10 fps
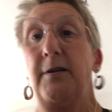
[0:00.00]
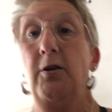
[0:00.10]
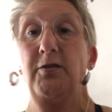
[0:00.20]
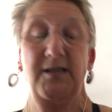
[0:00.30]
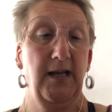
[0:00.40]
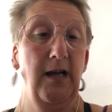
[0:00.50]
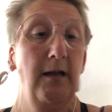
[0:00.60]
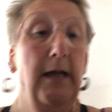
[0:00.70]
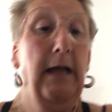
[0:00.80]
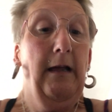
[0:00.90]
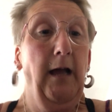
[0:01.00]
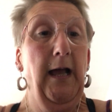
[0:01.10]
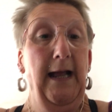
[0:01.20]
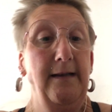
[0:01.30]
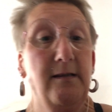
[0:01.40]
and hotter
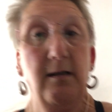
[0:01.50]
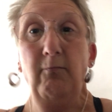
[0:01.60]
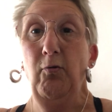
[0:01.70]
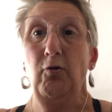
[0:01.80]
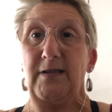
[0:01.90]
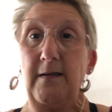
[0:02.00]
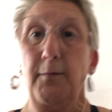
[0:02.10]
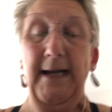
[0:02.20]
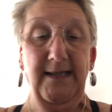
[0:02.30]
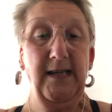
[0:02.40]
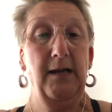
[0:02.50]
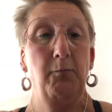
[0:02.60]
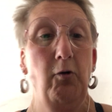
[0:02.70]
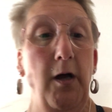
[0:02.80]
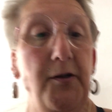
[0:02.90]
and more sweaty and
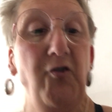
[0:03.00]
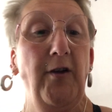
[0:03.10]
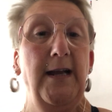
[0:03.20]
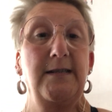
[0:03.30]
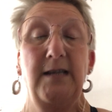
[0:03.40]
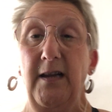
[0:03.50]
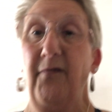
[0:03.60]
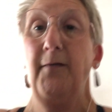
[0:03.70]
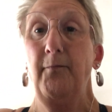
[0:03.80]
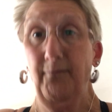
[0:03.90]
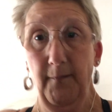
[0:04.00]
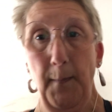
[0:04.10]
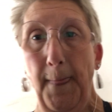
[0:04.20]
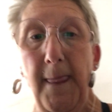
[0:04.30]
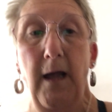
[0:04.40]
more unattractive
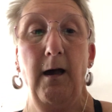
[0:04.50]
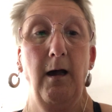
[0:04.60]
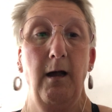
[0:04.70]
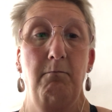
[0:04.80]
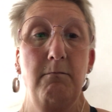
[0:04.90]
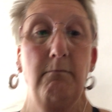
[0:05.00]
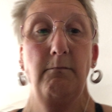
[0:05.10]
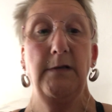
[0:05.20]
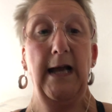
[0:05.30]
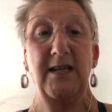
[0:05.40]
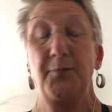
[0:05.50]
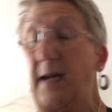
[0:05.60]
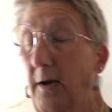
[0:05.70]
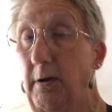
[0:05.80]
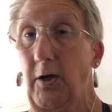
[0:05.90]
as we
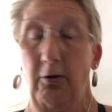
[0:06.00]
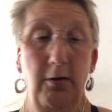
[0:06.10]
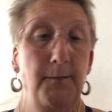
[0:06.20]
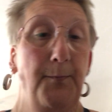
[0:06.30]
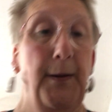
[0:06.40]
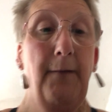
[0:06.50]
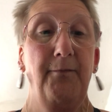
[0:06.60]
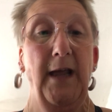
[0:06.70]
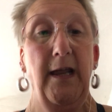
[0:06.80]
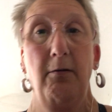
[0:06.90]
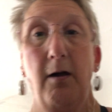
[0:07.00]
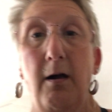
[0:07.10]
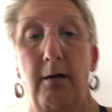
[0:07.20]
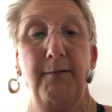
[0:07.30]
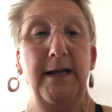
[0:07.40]
go along. But there you
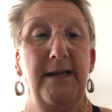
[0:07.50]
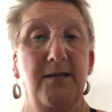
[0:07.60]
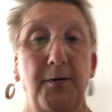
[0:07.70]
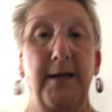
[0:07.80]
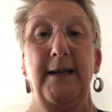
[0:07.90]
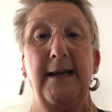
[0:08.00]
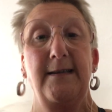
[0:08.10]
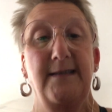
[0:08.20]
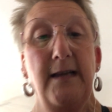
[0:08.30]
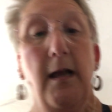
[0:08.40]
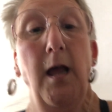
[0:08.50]
are. It is what it is.